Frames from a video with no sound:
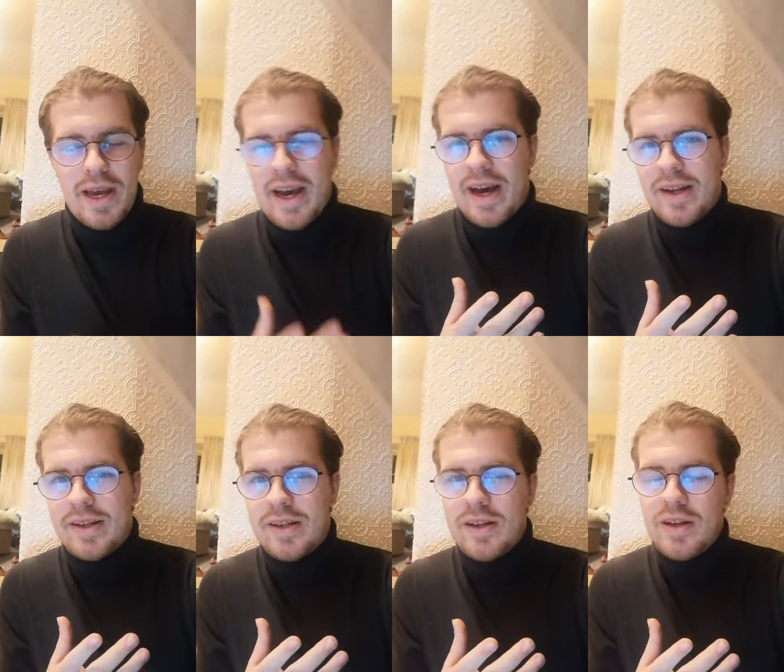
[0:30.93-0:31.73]

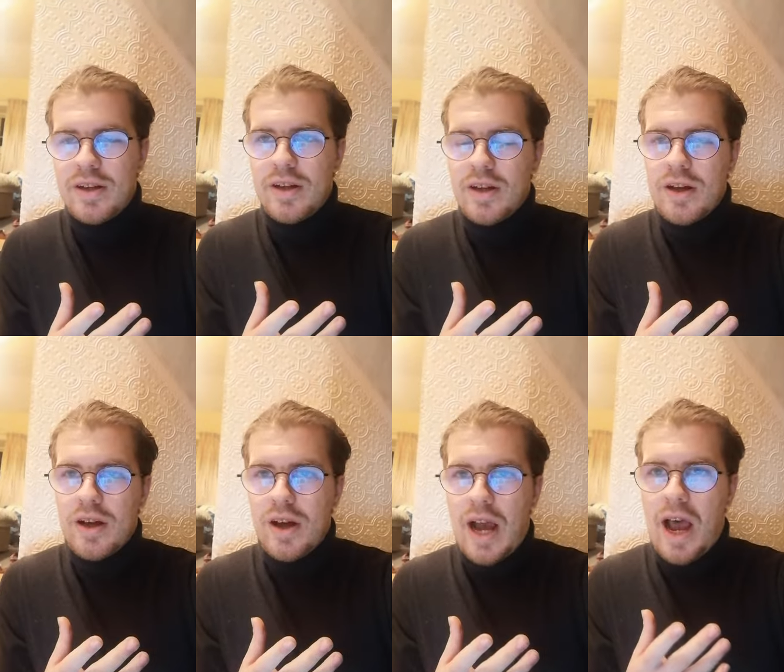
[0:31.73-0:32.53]
And
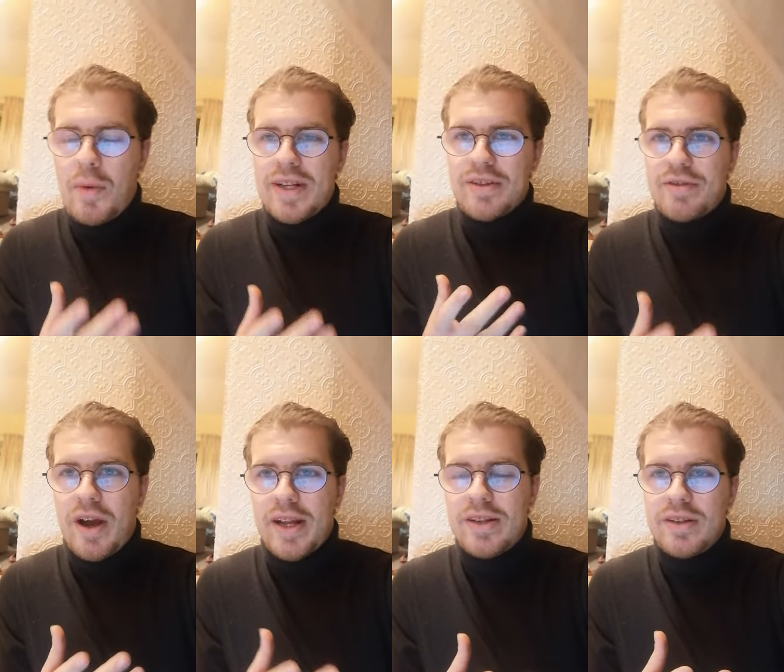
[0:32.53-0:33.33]
how we
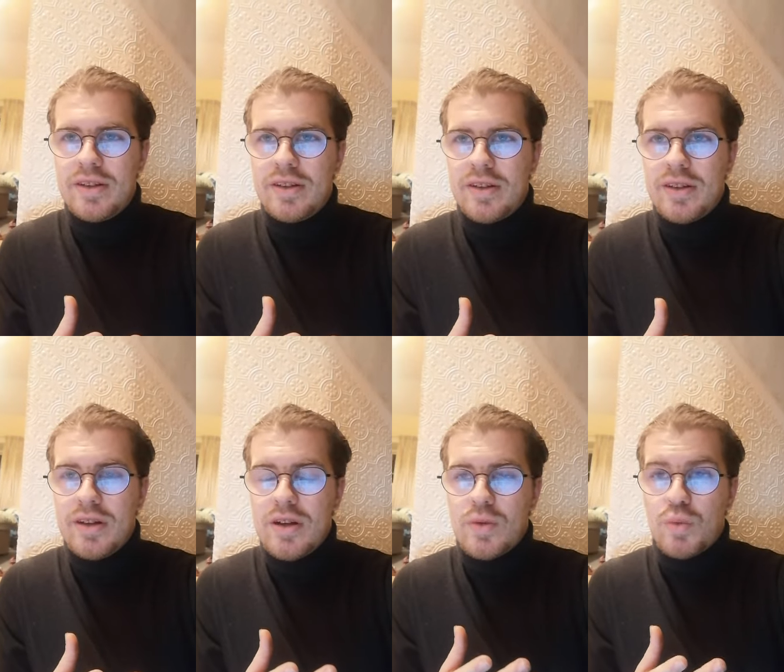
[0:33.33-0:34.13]
define
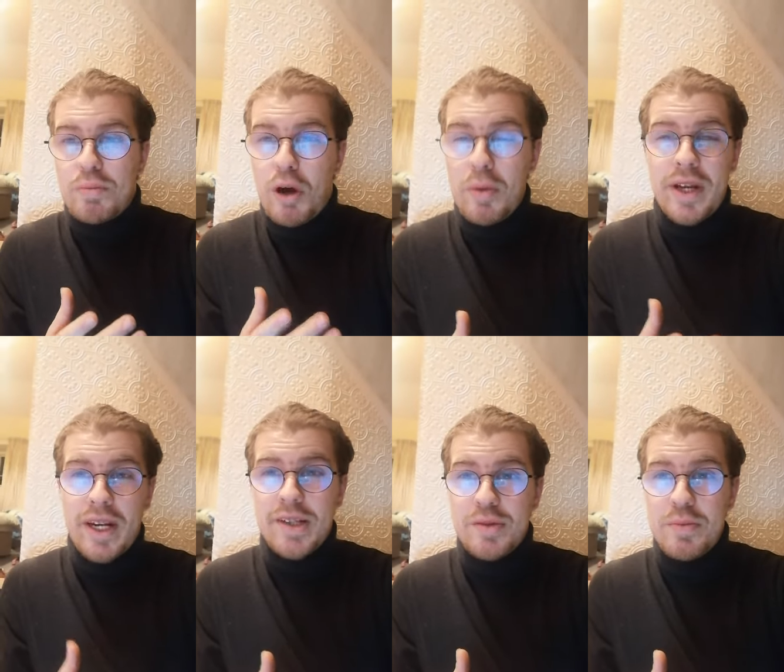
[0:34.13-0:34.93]

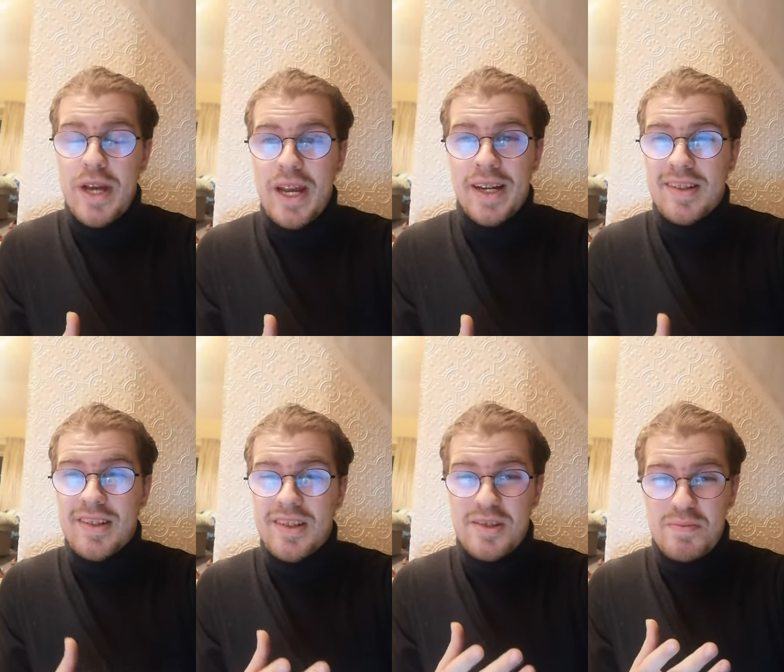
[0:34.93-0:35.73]
republicanism in
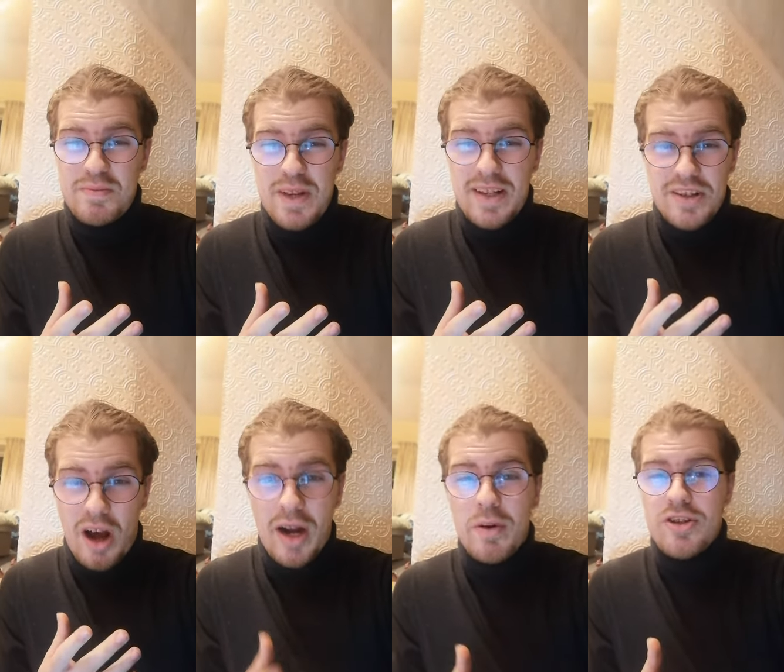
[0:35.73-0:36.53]
its
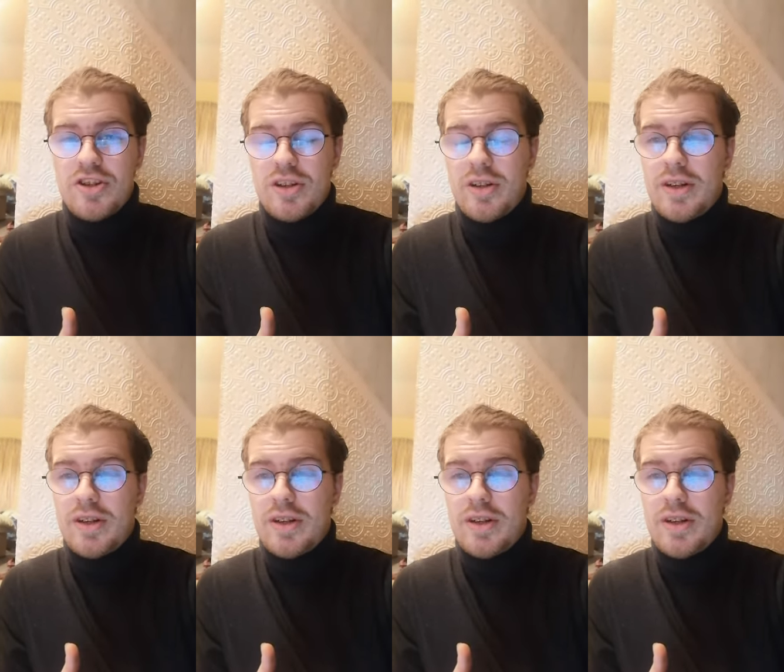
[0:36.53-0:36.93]
Irish